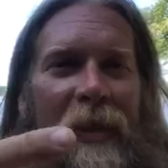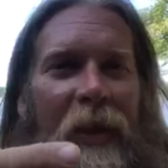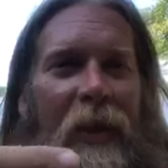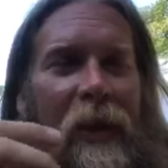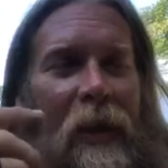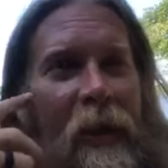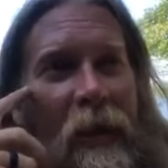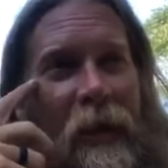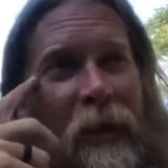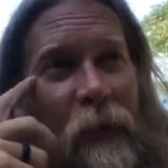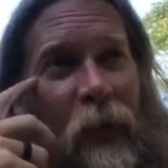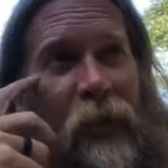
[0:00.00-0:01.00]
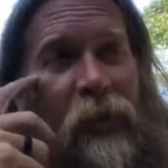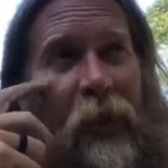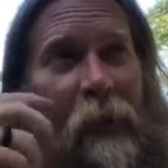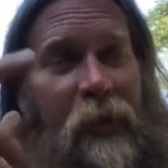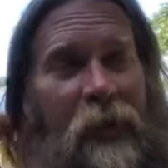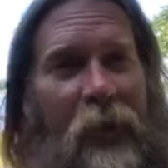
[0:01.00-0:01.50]
Uh, and, and what
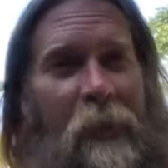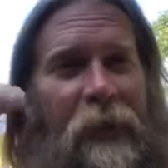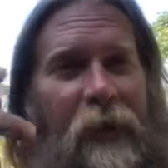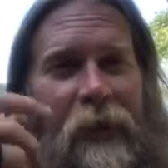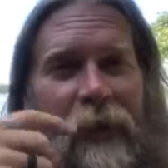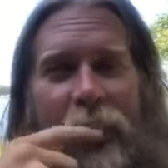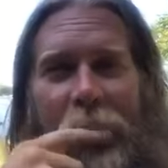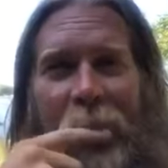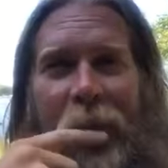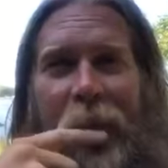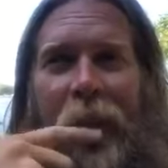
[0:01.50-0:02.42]
struck me, there's a couple things that struck me.